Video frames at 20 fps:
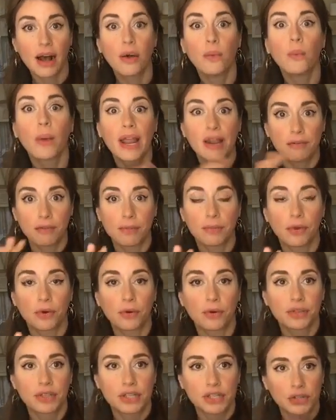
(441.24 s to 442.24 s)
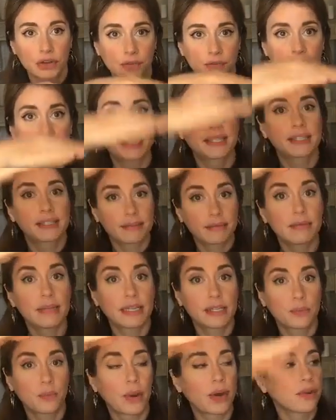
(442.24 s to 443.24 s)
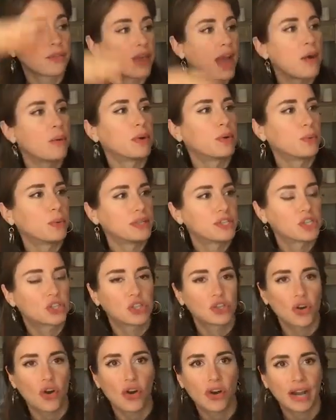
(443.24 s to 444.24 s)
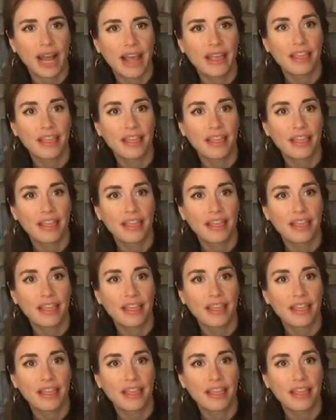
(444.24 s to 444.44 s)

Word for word: away from the Earth's surface is where that one would start.